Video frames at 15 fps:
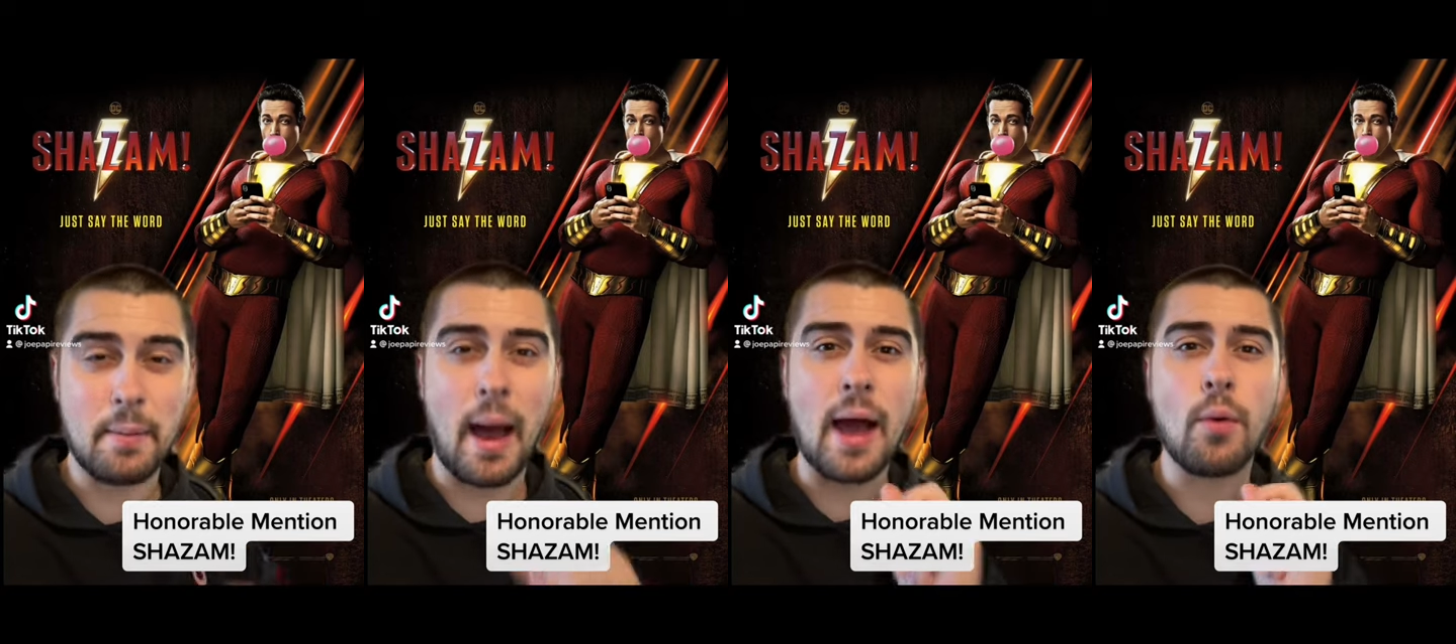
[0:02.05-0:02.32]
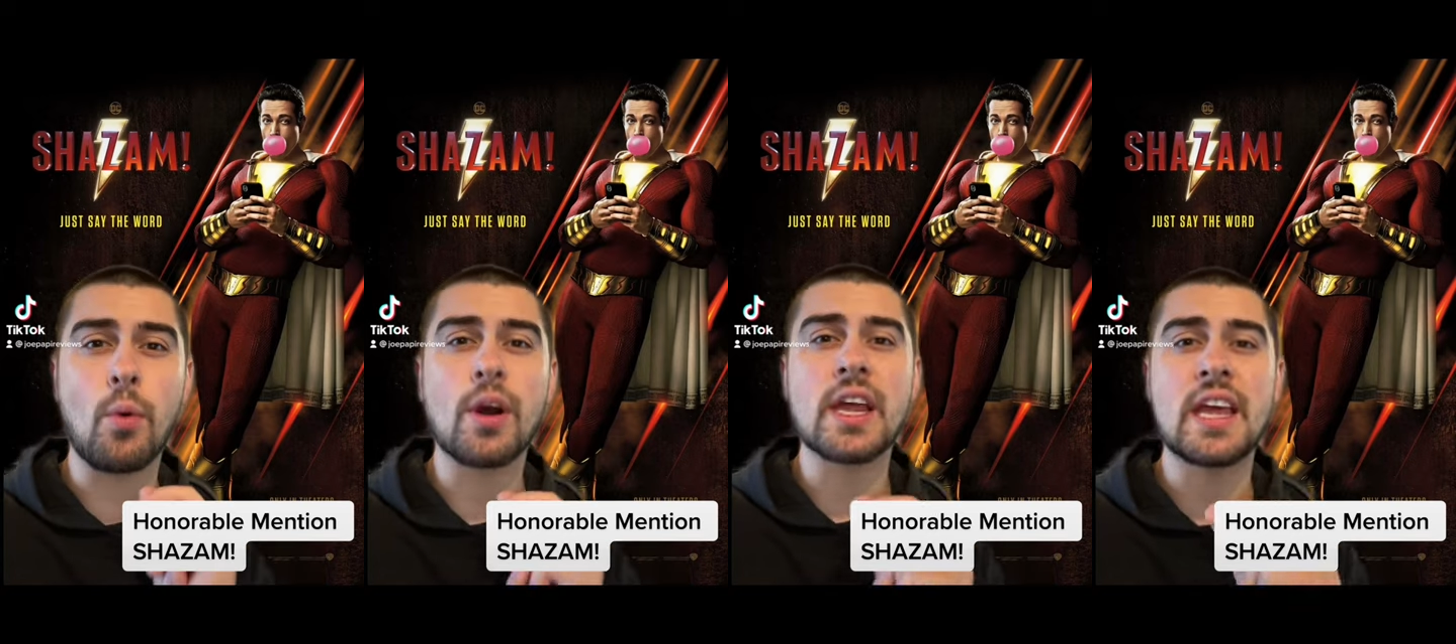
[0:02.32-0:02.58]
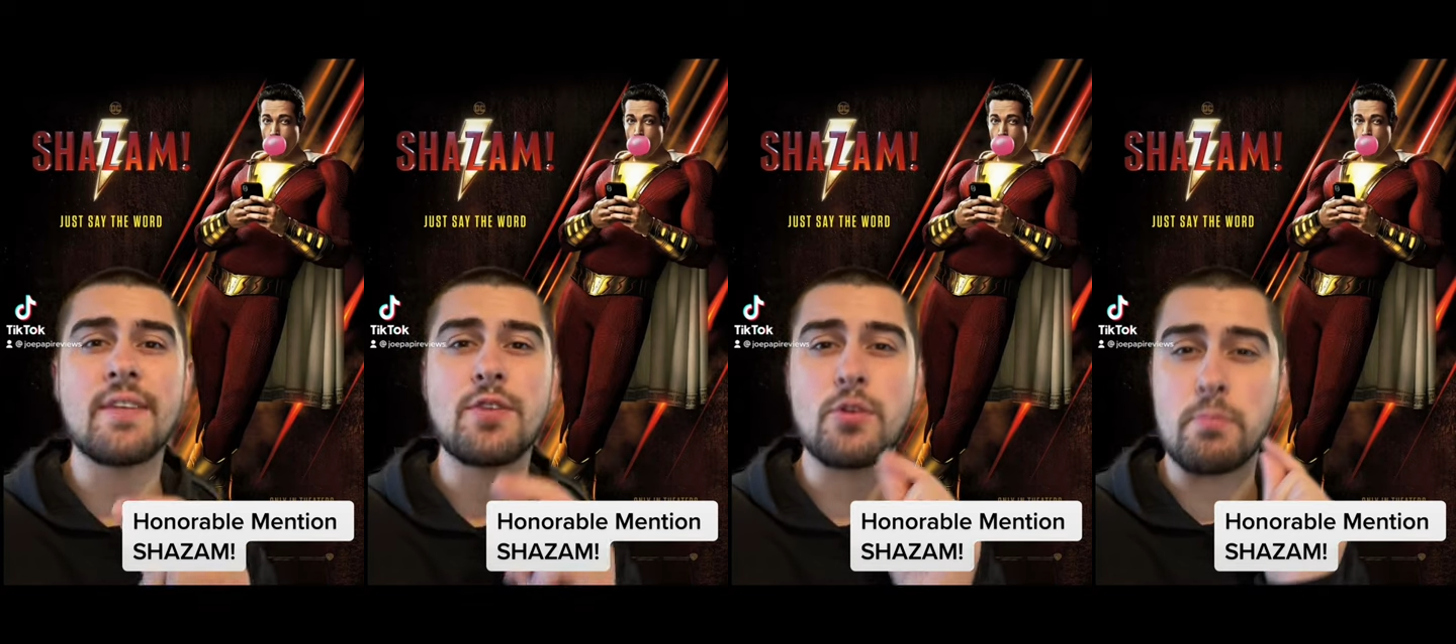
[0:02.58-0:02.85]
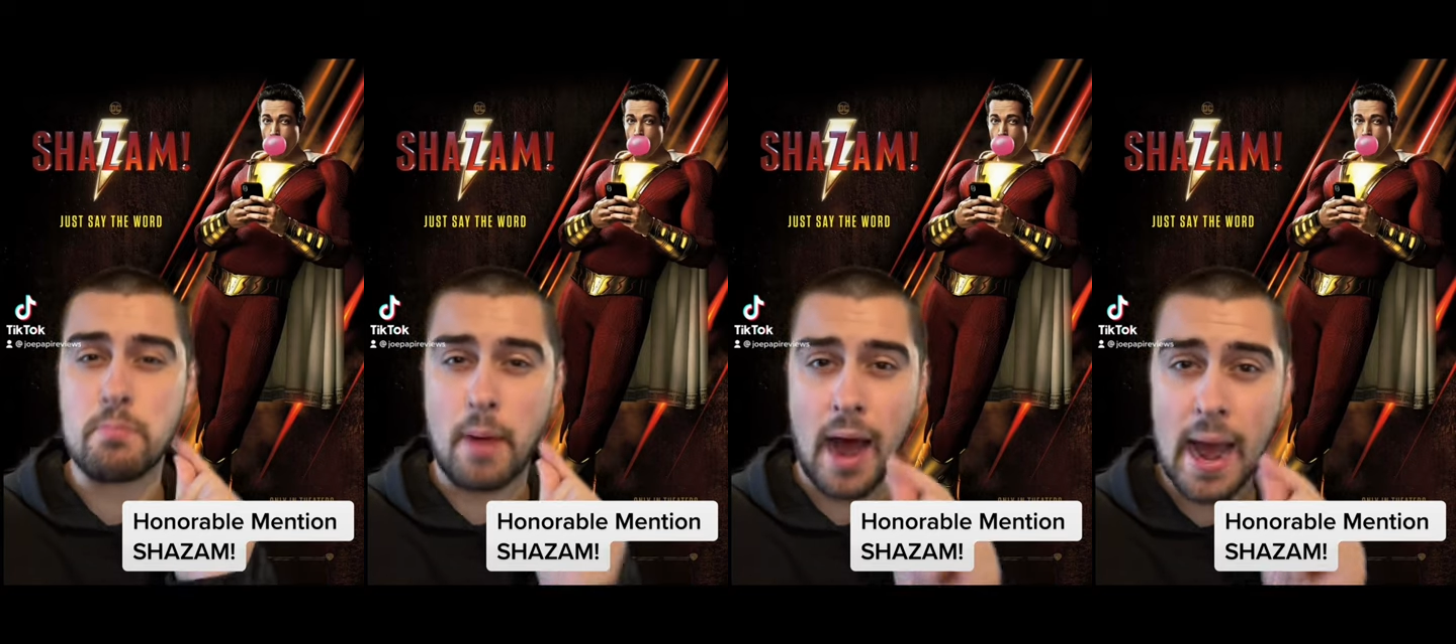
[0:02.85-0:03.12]
I want to give you
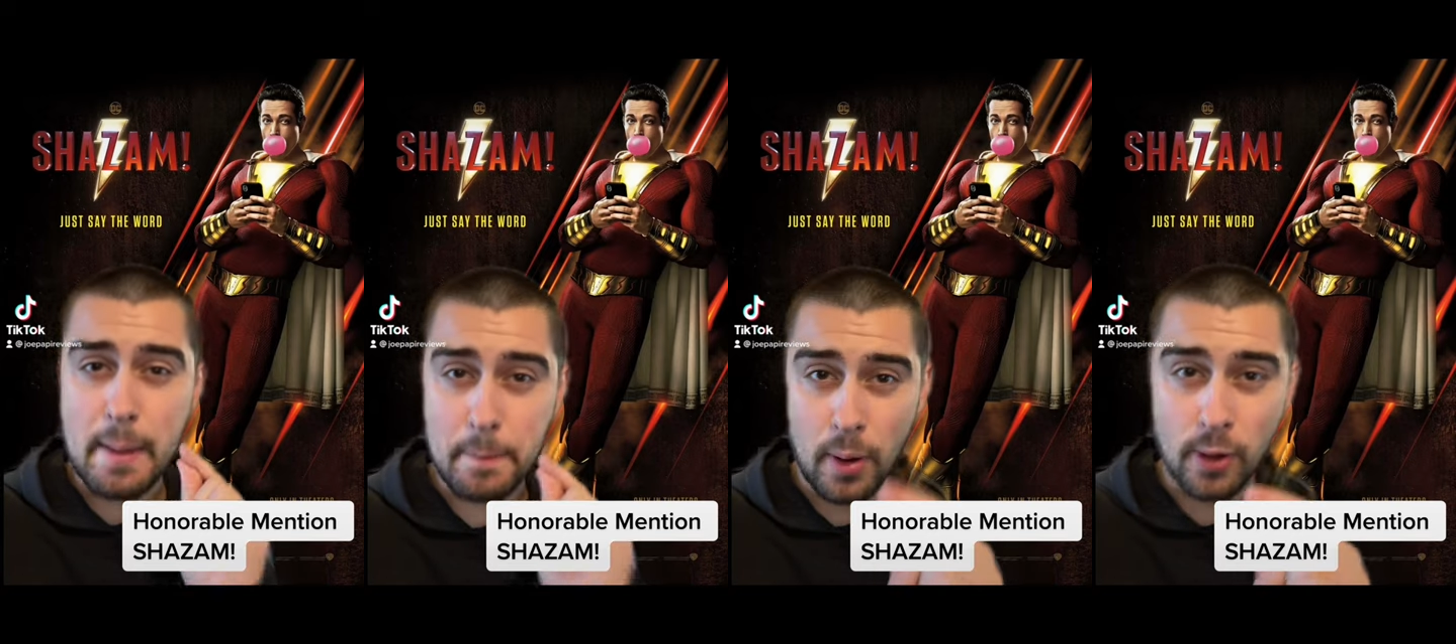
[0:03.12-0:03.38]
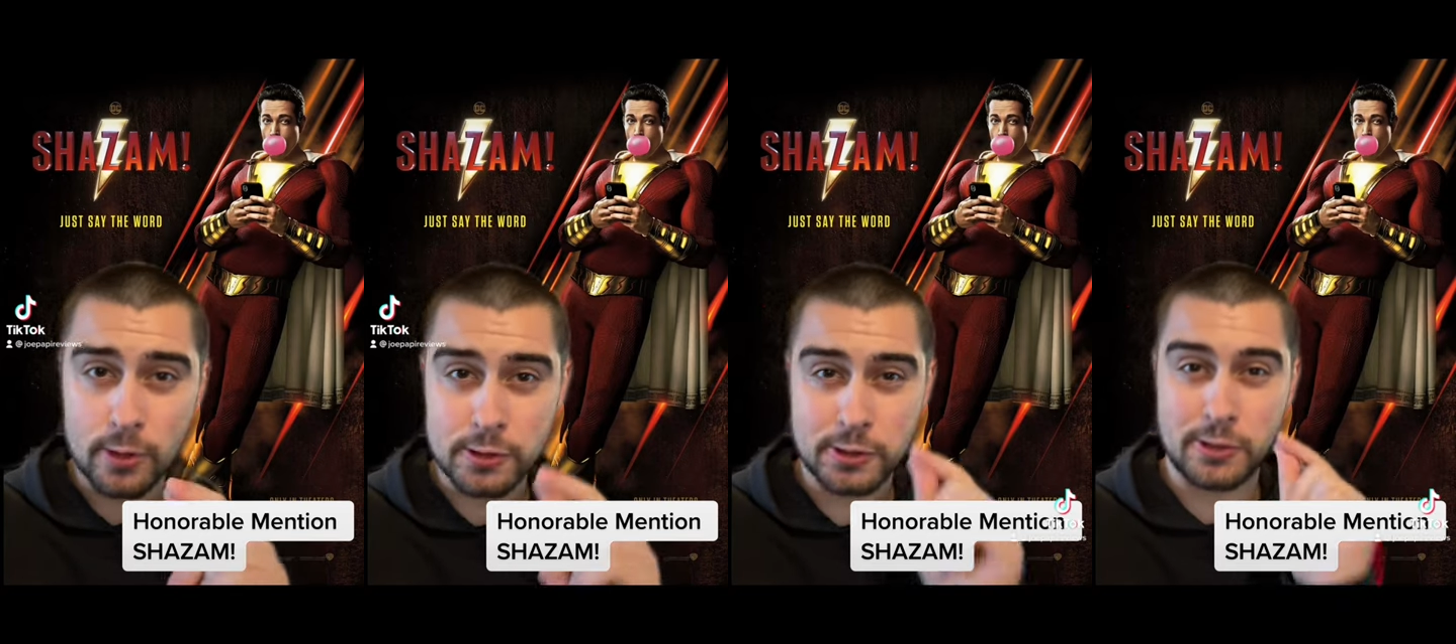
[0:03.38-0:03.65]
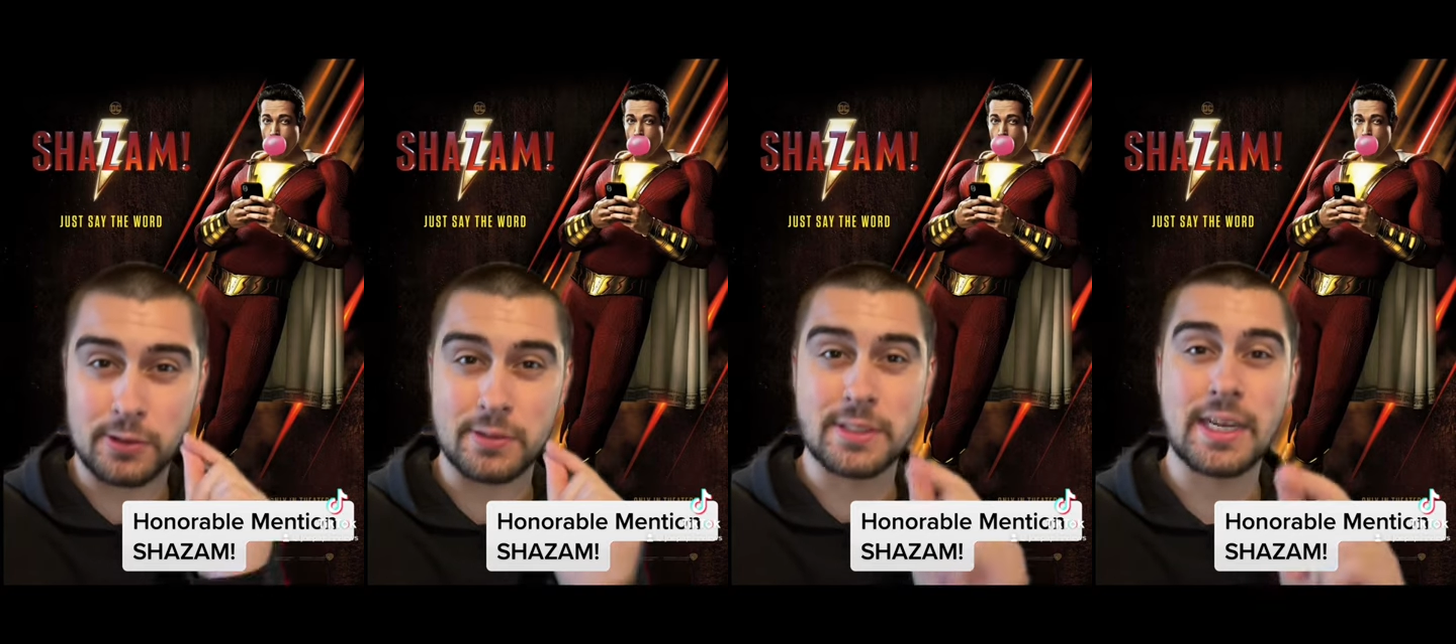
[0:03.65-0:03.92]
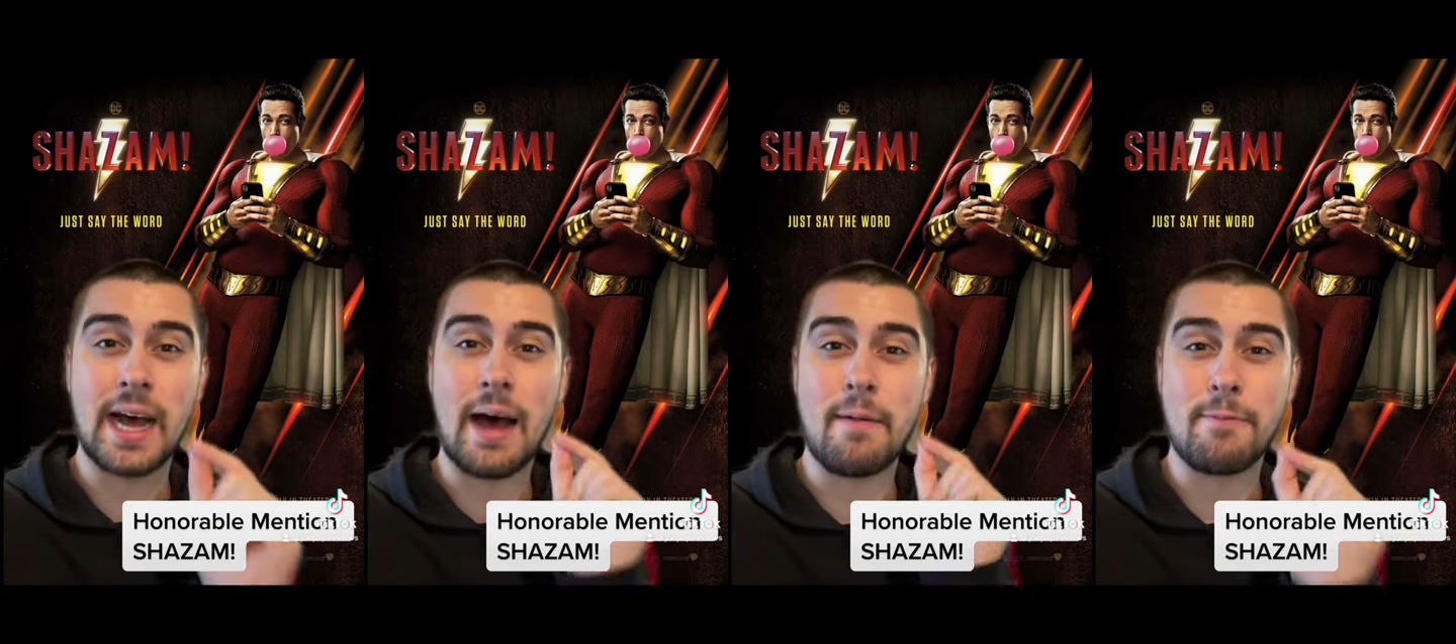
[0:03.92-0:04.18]
my personal
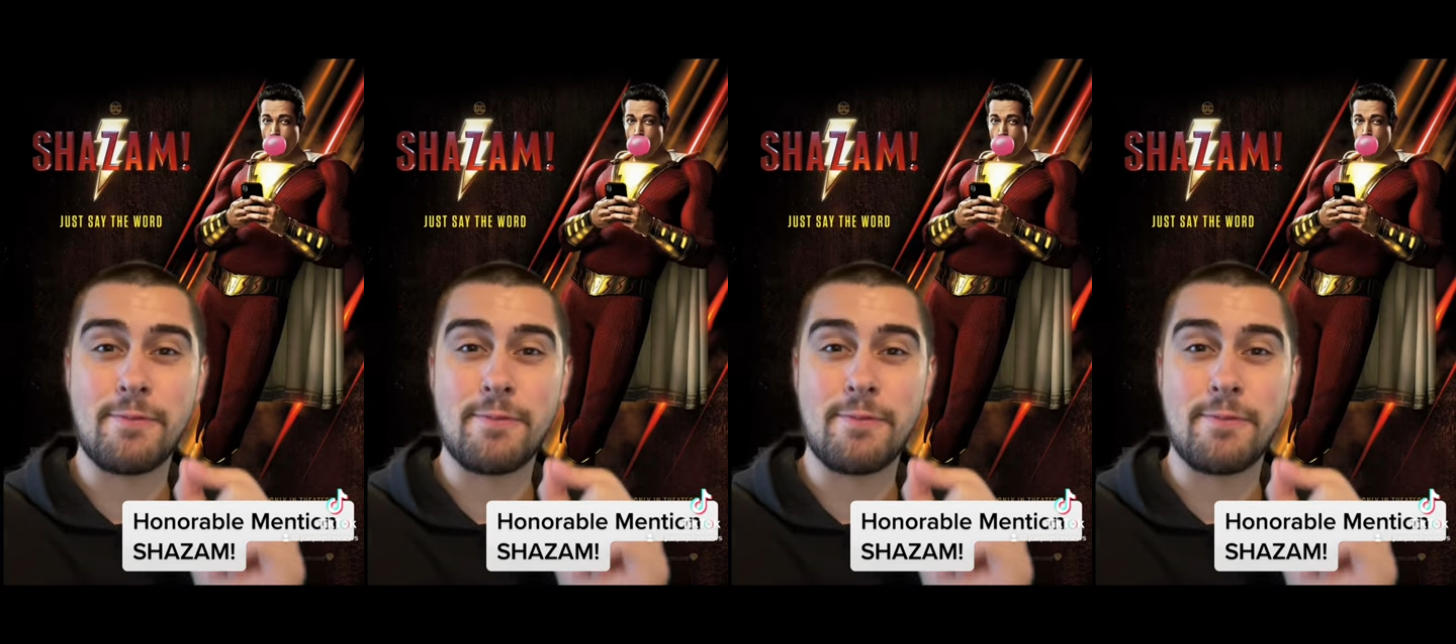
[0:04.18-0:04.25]
top